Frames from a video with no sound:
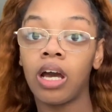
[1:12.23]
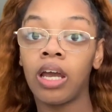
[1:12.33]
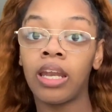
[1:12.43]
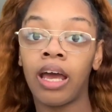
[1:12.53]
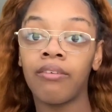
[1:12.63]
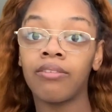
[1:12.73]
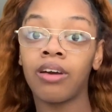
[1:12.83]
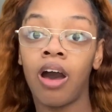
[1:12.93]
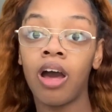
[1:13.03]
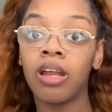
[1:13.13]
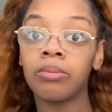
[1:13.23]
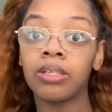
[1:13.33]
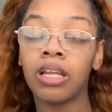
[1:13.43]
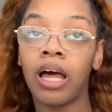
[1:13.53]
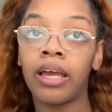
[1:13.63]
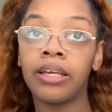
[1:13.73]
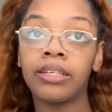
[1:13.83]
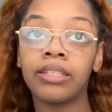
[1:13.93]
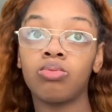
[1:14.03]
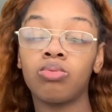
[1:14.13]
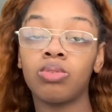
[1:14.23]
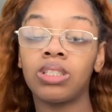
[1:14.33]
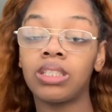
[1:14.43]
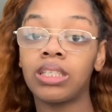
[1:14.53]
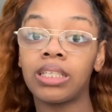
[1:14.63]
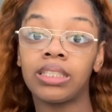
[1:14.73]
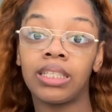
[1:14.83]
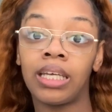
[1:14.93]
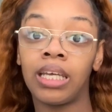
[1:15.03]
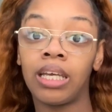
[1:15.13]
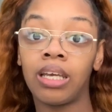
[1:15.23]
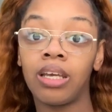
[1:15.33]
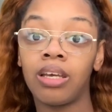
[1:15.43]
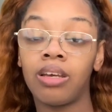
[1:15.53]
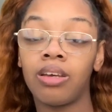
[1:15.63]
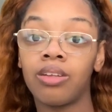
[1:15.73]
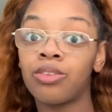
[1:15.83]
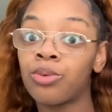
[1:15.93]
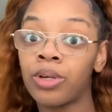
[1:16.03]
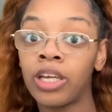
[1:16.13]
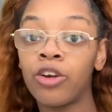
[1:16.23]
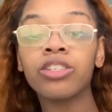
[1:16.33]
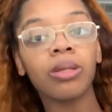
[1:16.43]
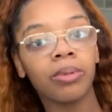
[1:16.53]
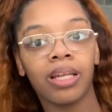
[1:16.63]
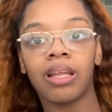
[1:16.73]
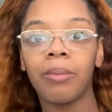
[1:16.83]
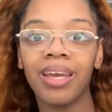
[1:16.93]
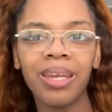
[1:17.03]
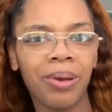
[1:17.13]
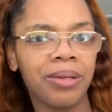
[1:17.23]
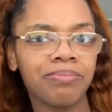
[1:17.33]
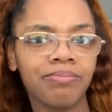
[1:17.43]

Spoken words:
and I've gone up to like 63 or something like that. But anyway,